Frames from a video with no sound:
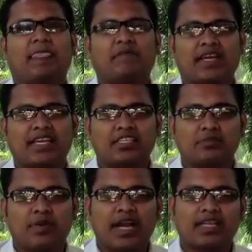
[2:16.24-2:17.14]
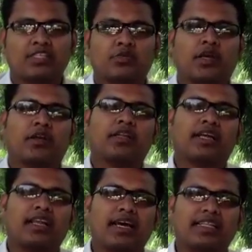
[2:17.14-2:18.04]
vacation packages where the
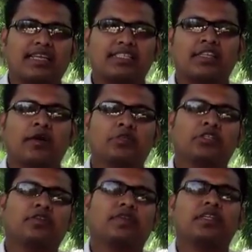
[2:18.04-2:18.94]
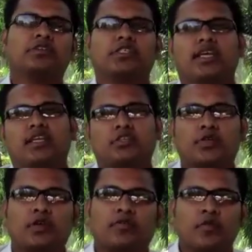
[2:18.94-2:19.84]
client has an option of either staying
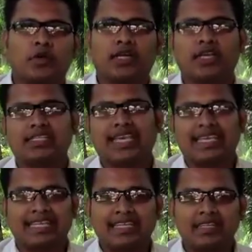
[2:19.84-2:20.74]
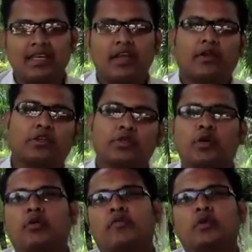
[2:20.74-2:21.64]
3 or 4 nights inland or 3
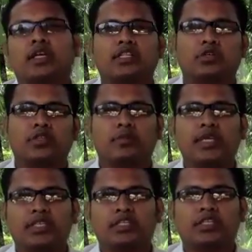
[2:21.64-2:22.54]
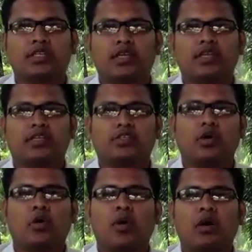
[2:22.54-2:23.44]
or 4 nights on the beach.
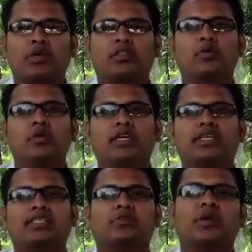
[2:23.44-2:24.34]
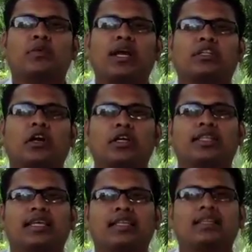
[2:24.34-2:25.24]
So what we do is we write
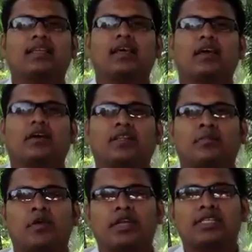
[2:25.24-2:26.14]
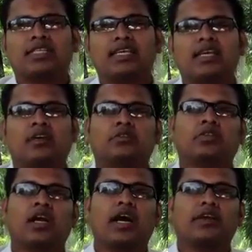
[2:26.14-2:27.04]
content on Ambergris Ski and on
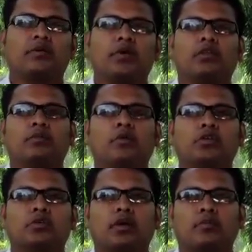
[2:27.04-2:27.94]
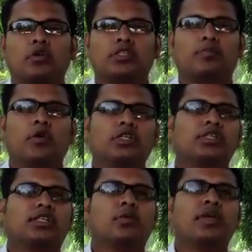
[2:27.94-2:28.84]
Chaa, but most
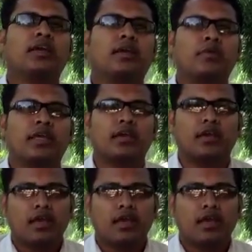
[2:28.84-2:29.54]
importantly, we